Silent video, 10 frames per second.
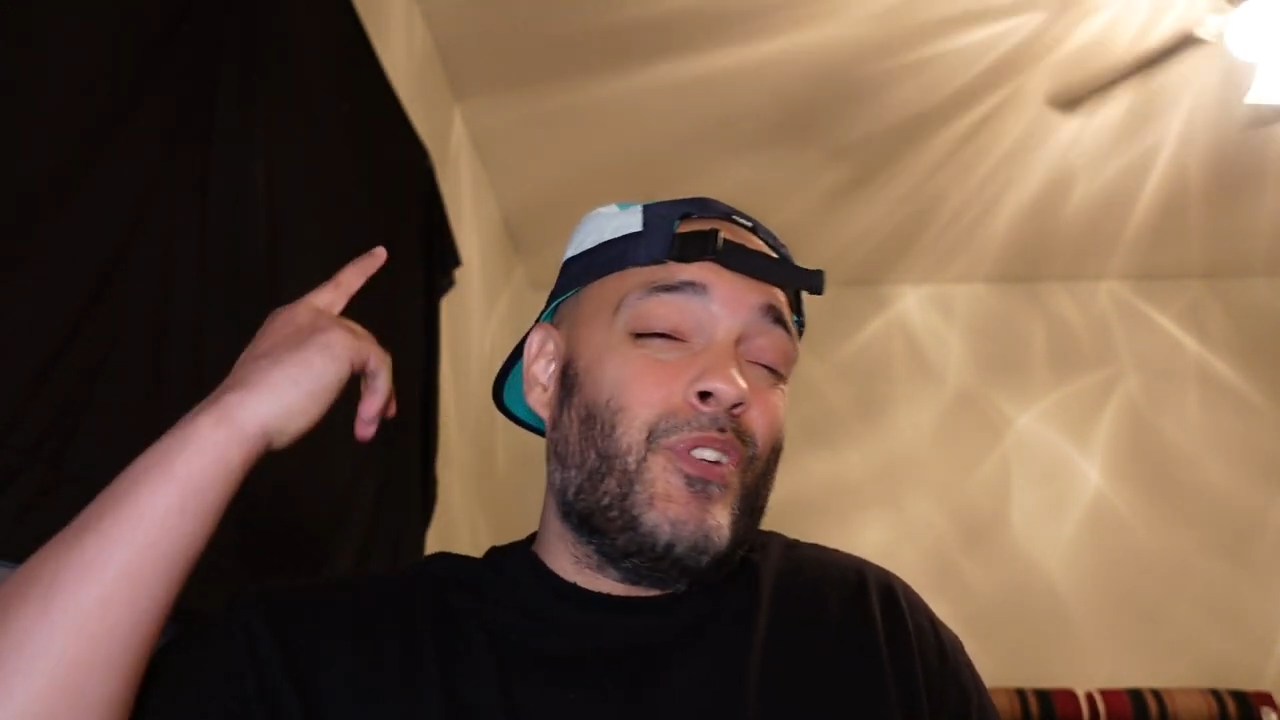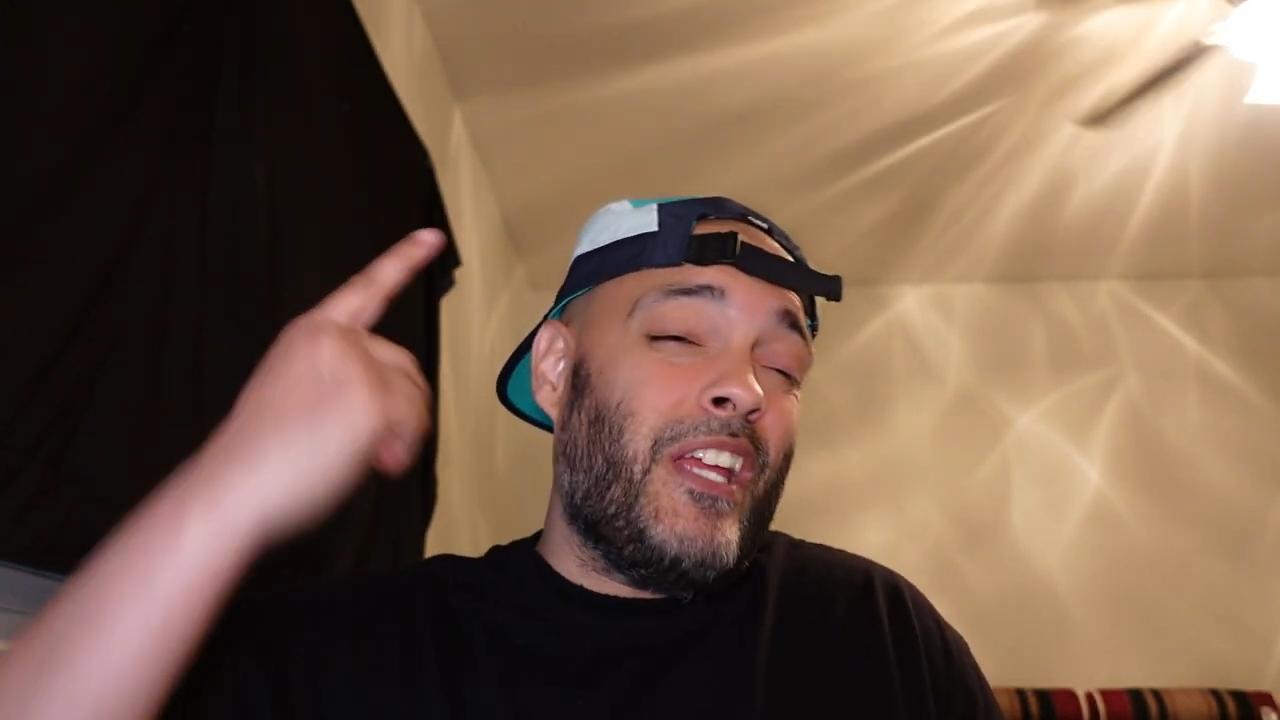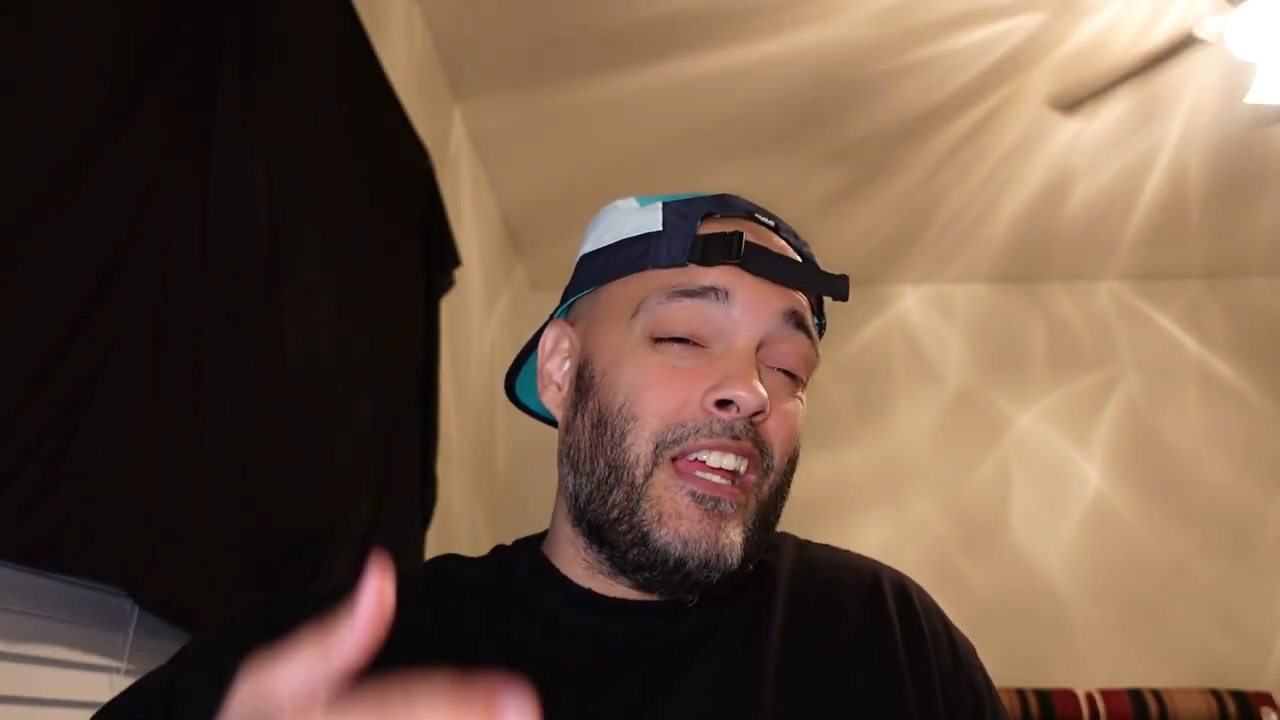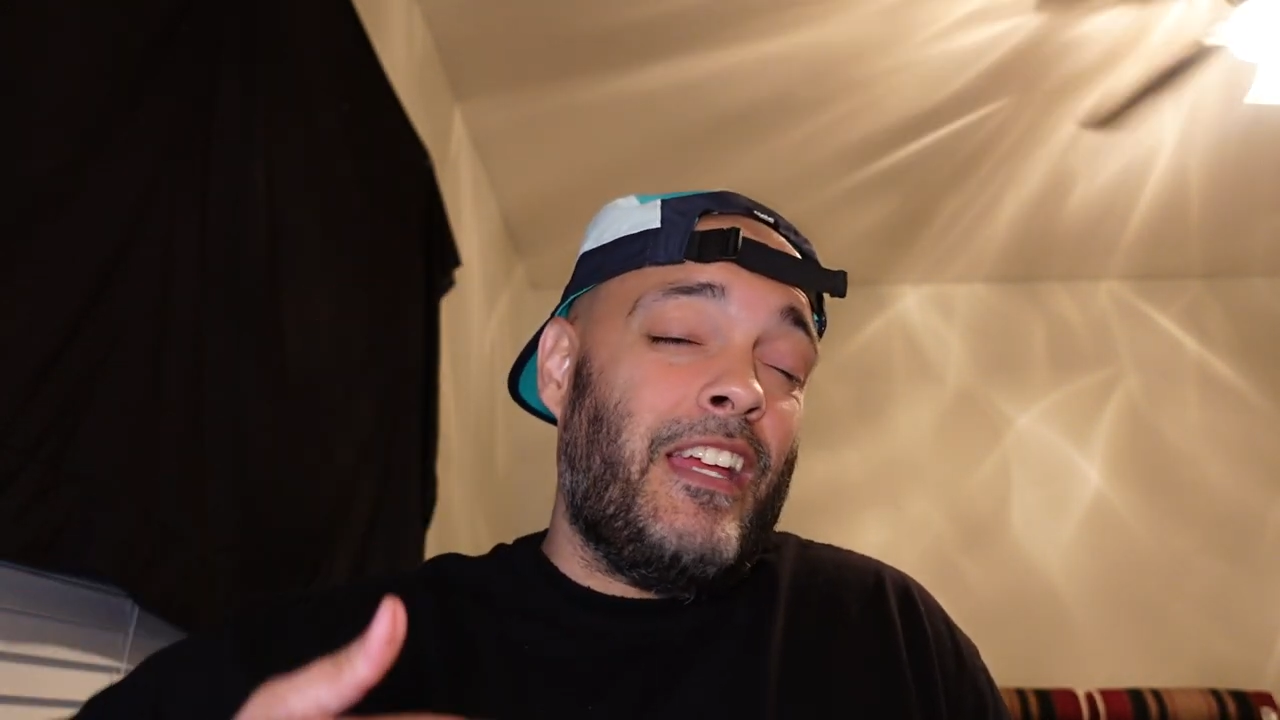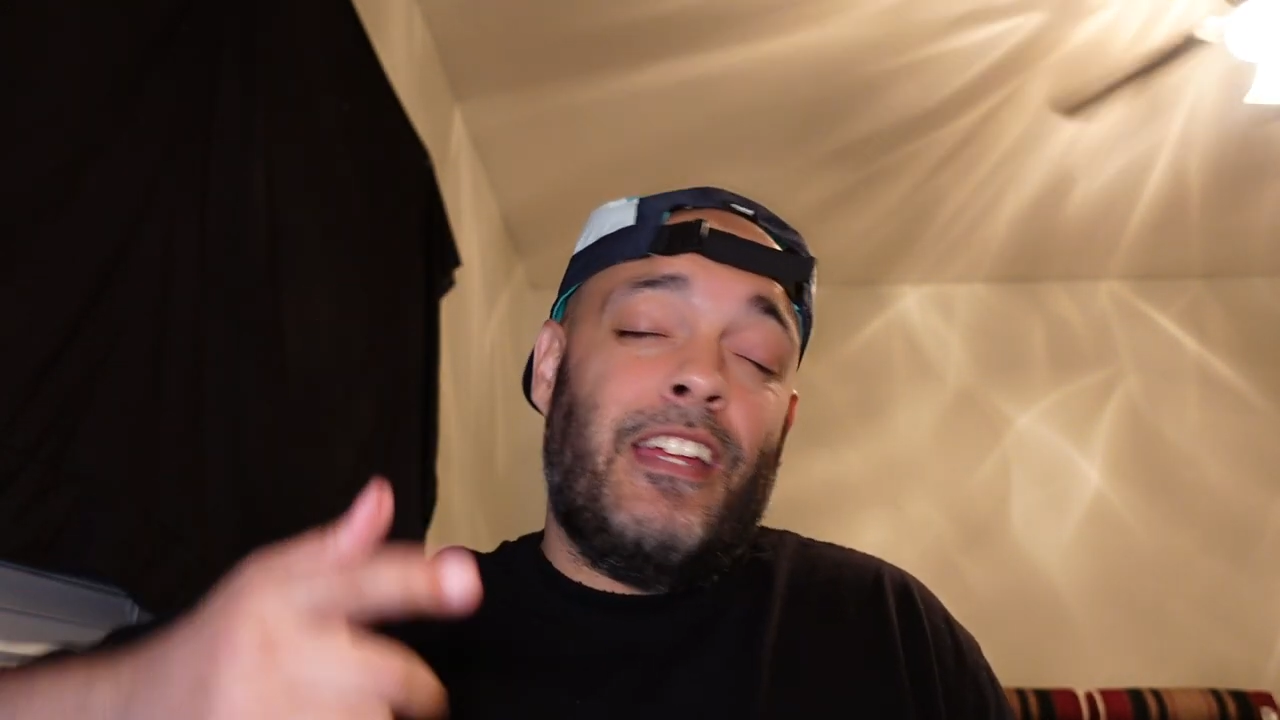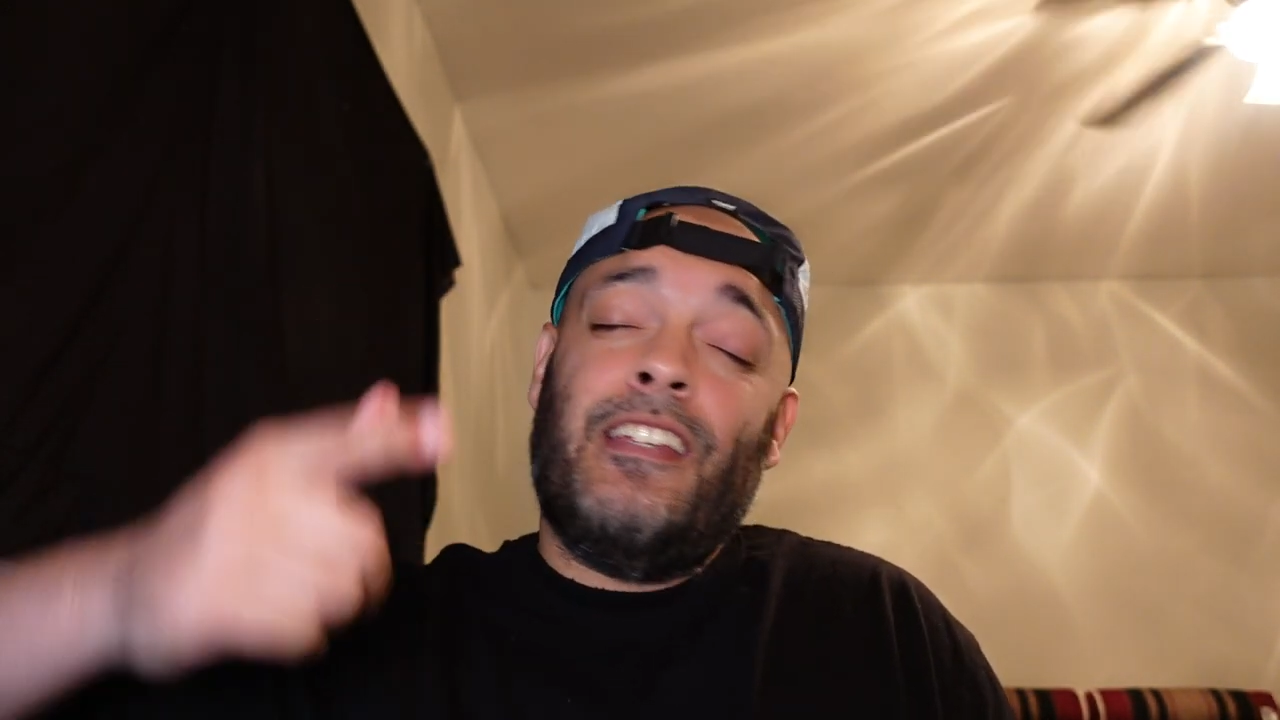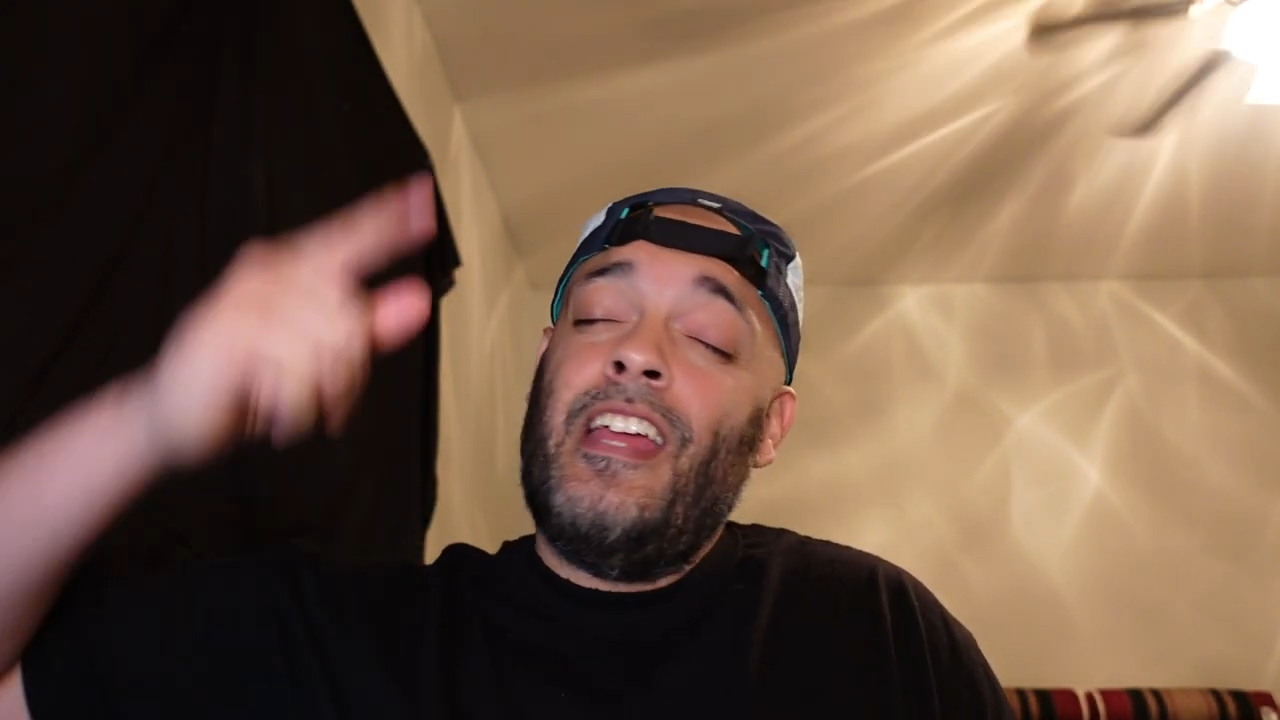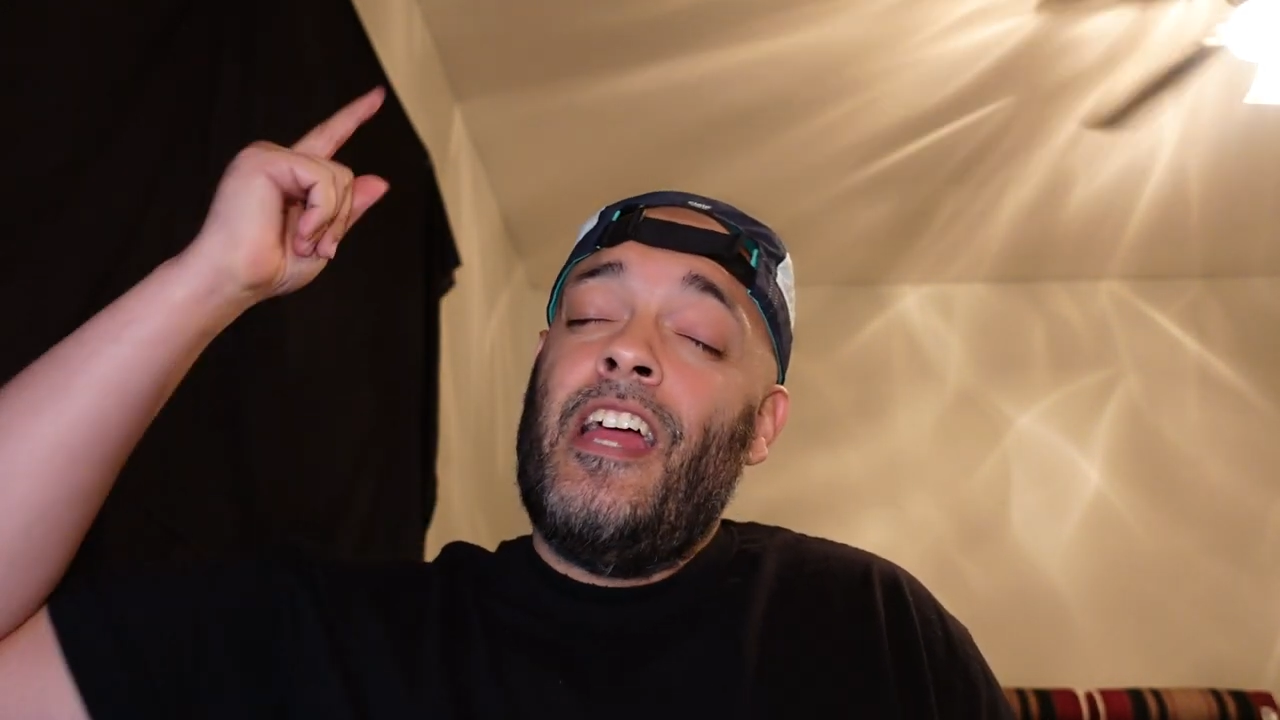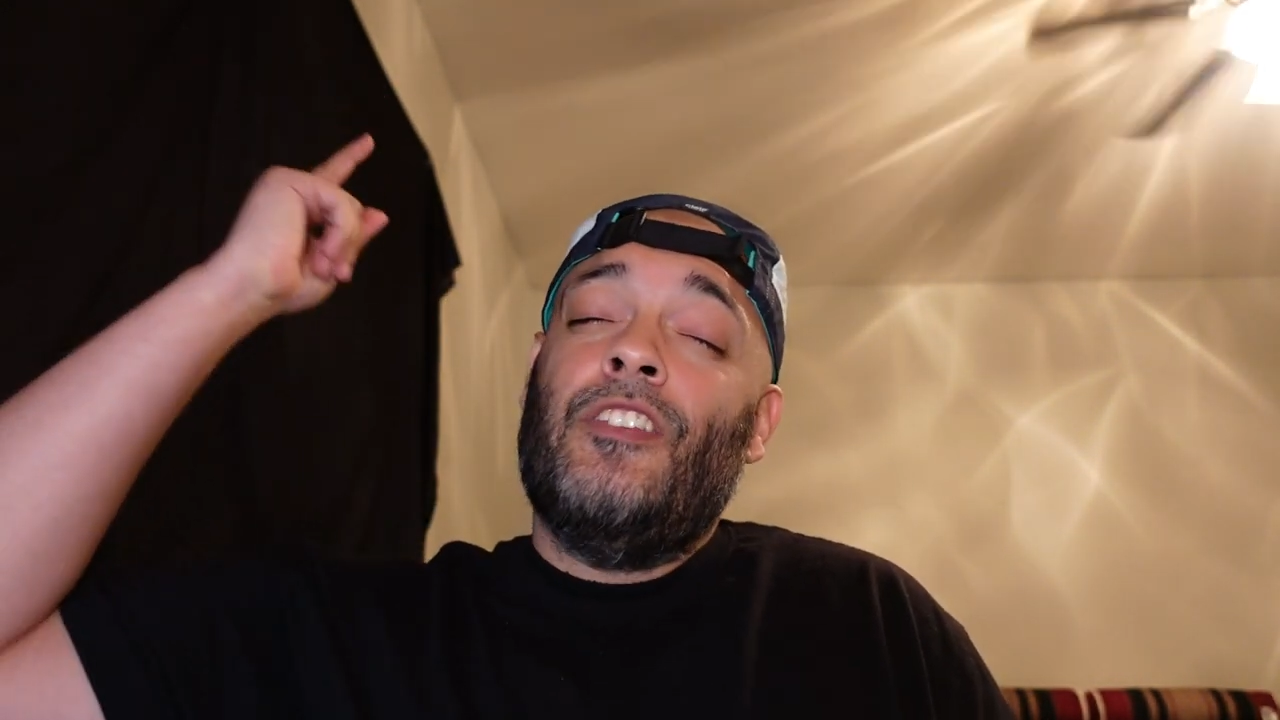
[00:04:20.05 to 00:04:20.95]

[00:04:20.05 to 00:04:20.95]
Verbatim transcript: can.